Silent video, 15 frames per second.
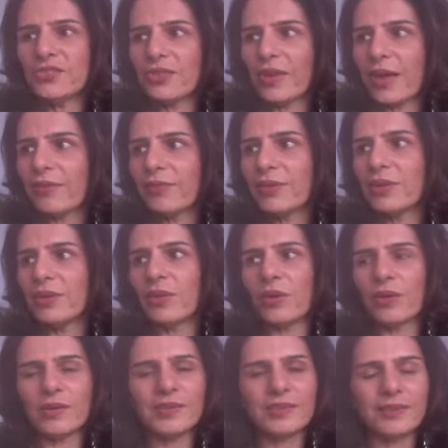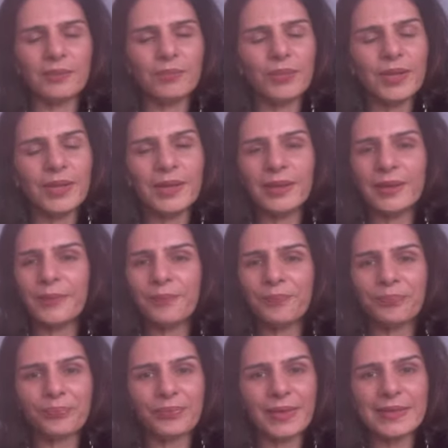travel or simply
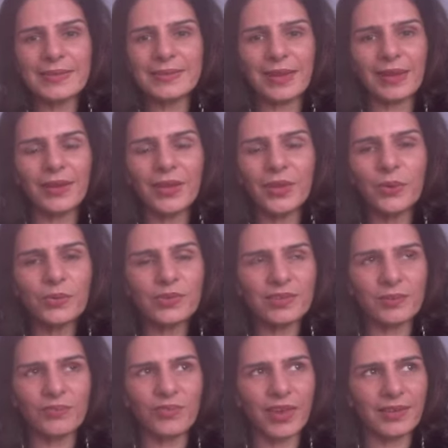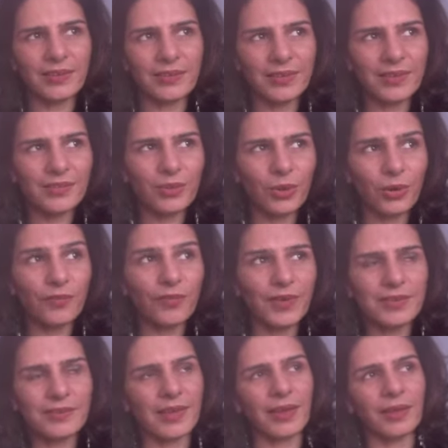study new subjects, and there's a lot of
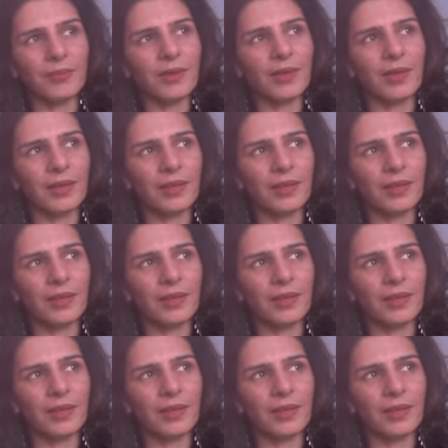excitement.